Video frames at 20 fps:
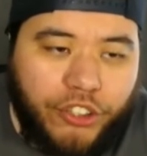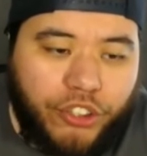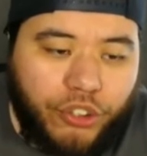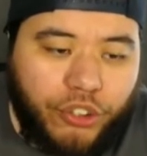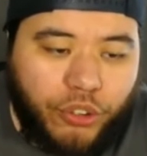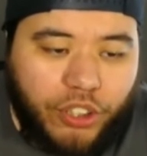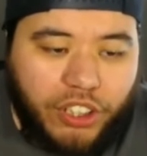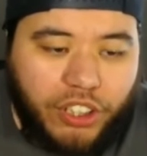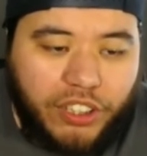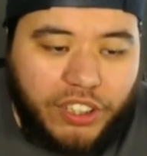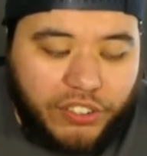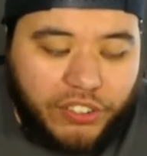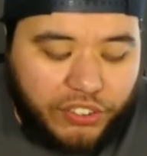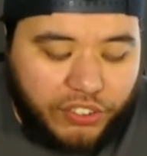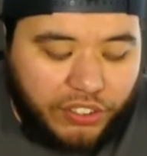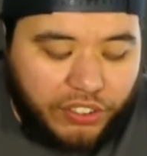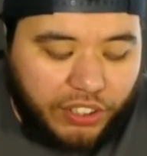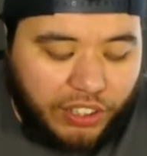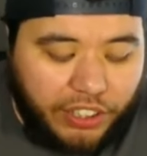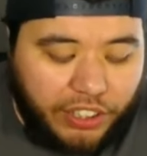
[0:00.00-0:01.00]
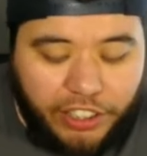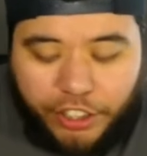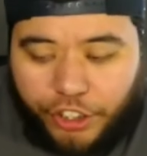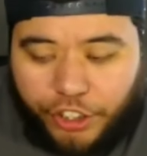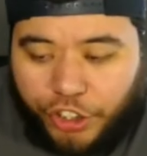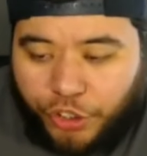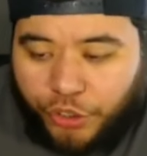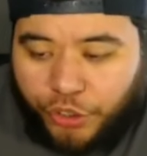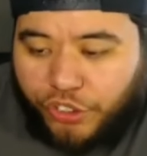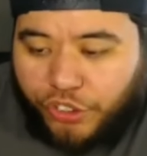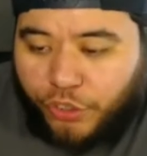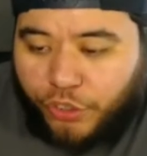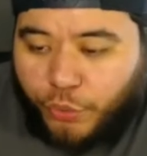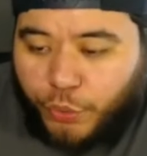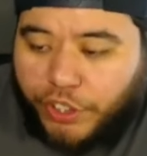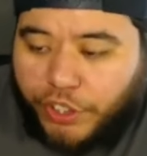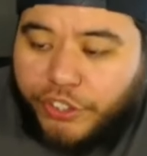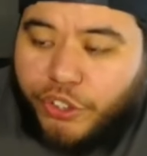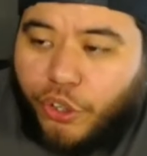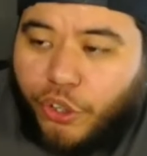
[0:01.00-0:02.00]
Dugan. This is The Lead Houston,
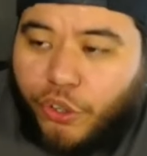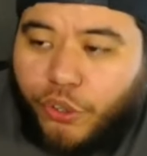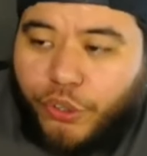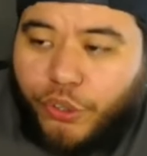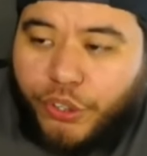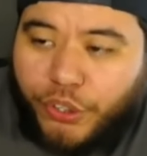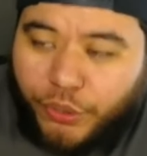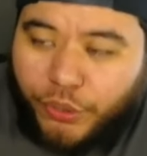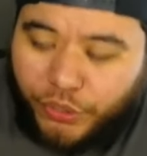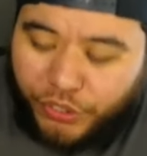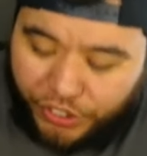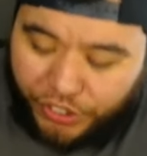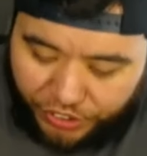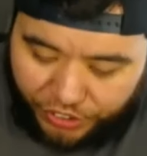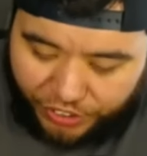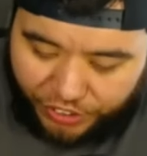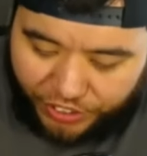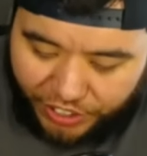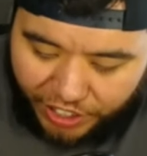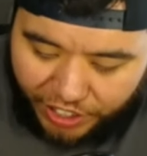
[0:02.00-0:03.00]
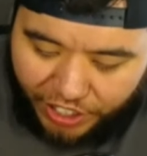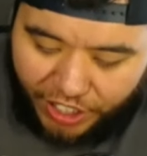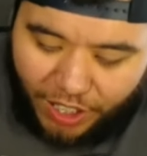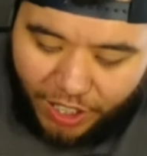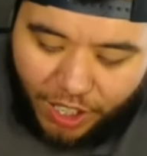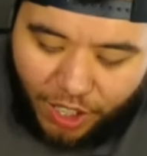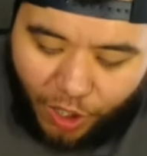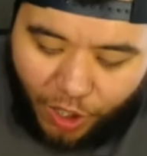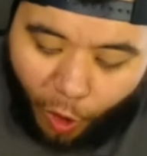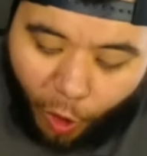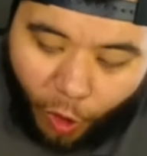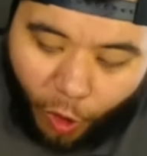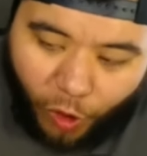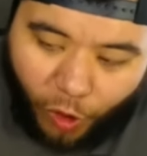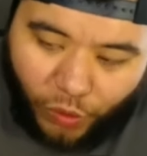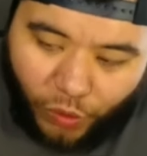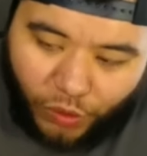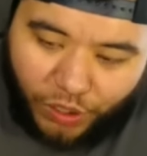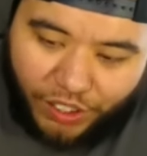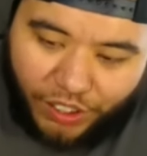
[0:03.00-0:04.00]
where it's all Houston
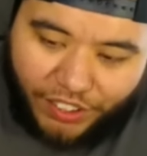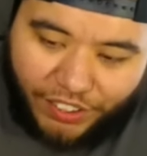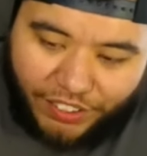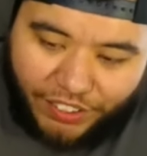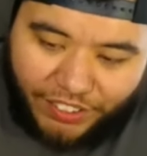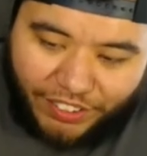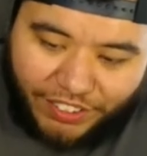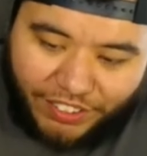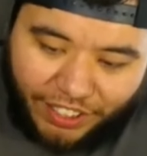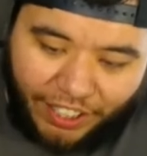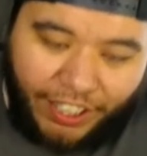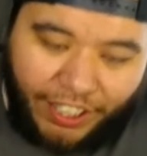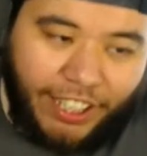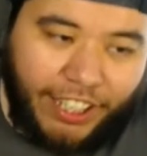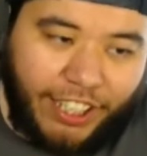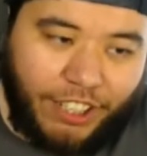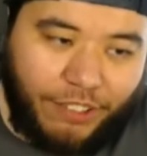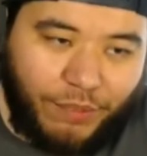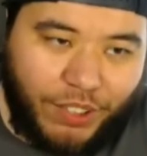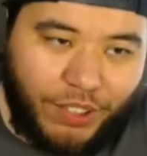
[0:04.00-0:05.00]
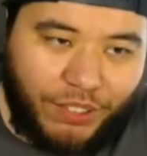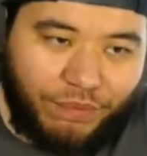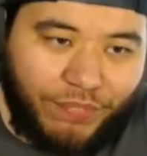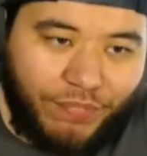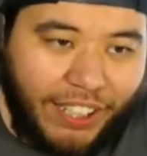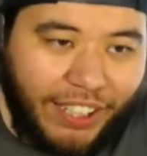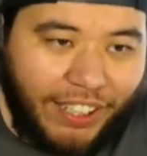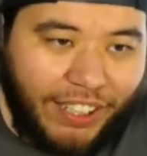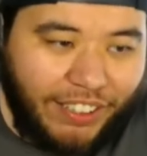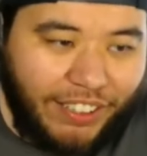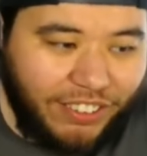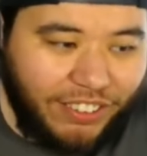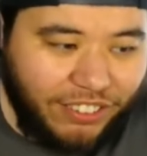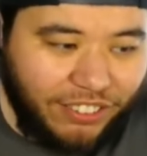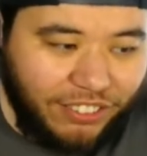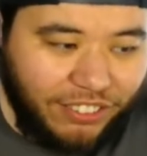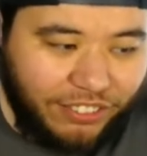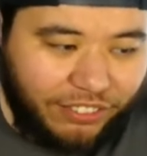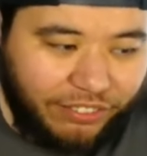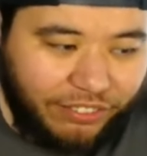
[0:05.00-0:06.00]
all the time. And man,
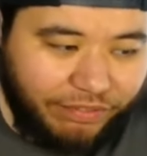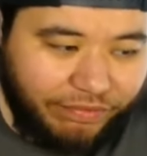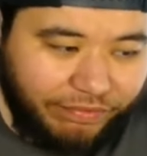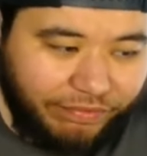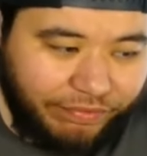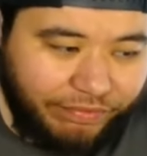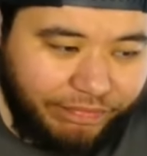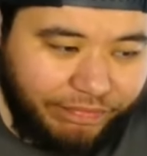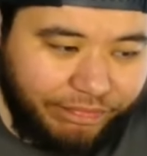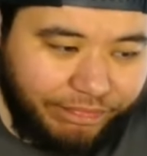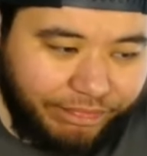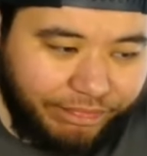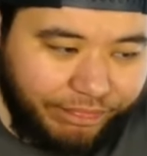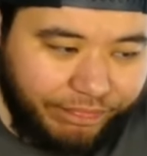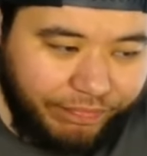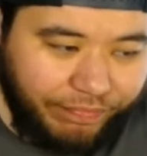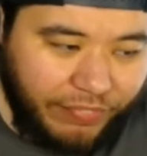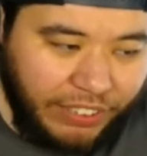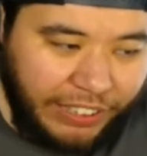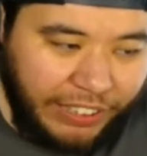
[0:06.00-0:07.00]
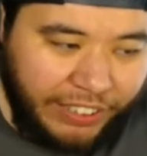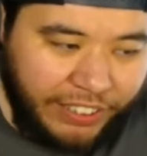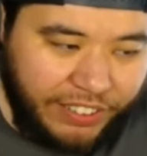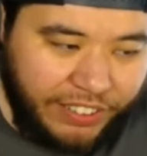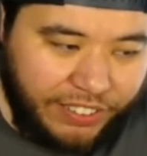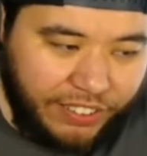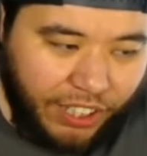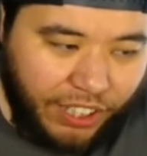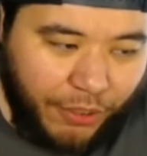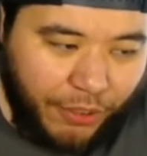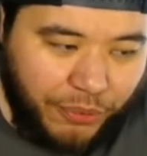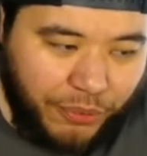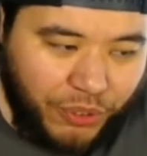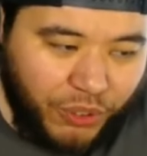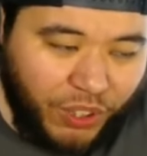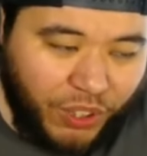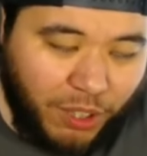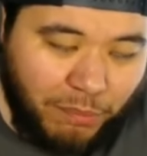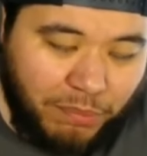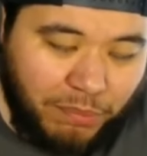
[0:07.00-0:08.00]
it is tough
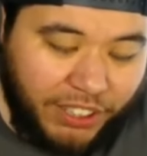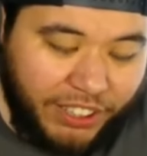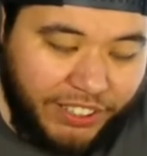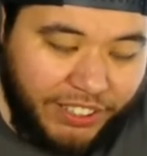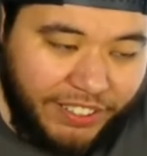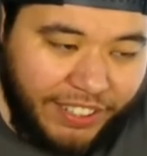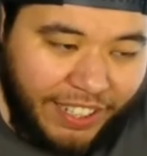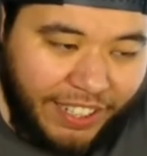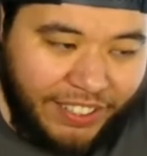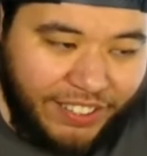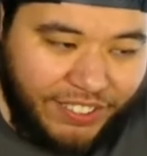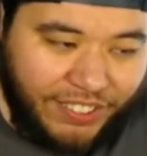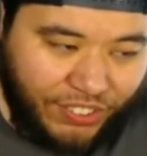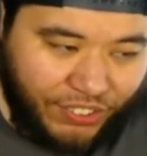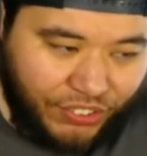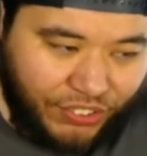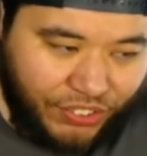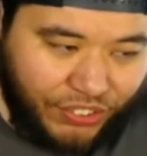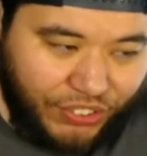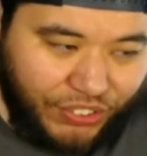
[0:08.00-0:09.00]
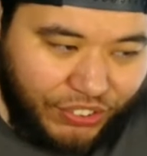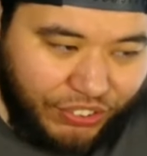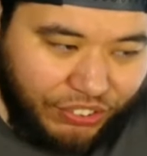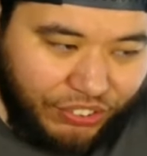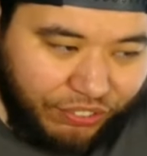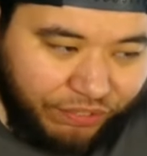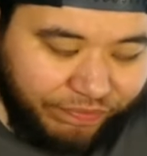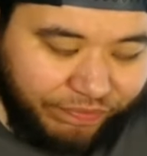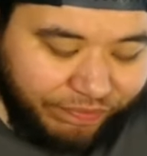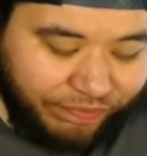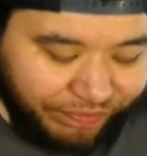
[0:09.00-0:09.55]
to complete that sentence.